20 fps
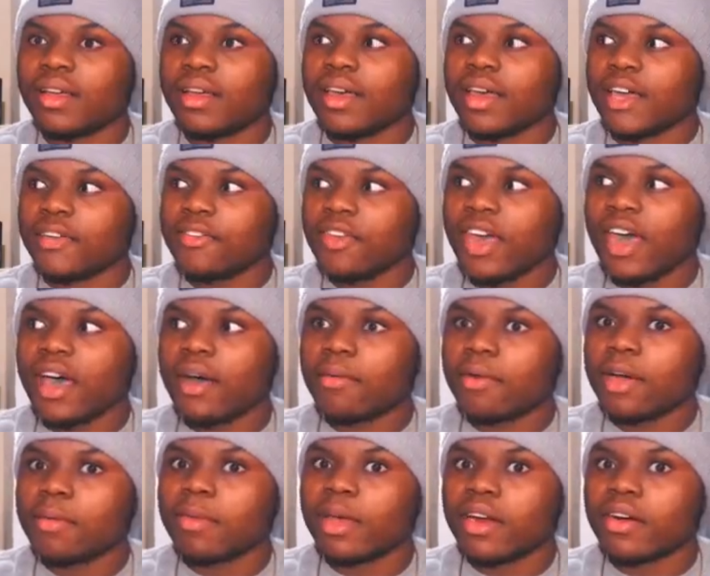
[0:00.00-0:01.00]
if you had
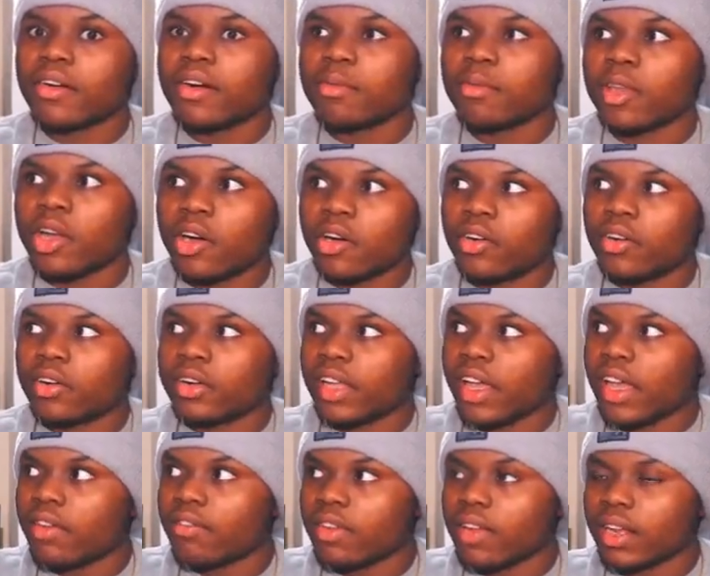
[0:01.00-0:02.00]
one-man army on
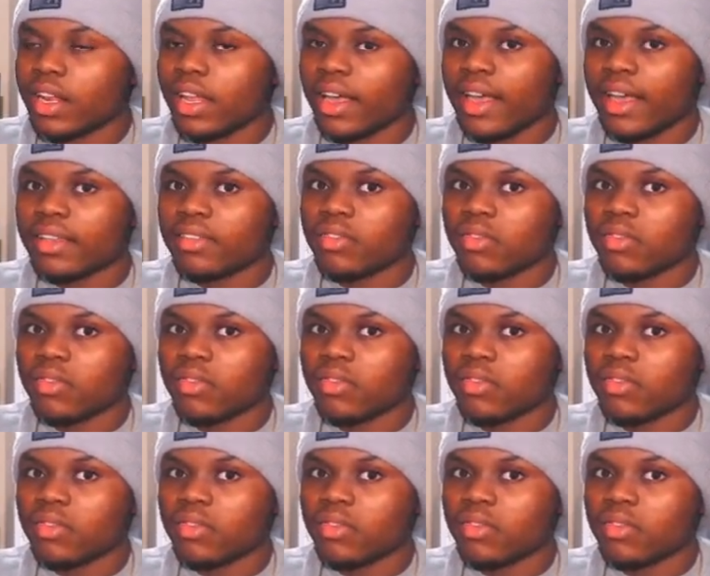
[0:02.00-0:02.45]
every class, you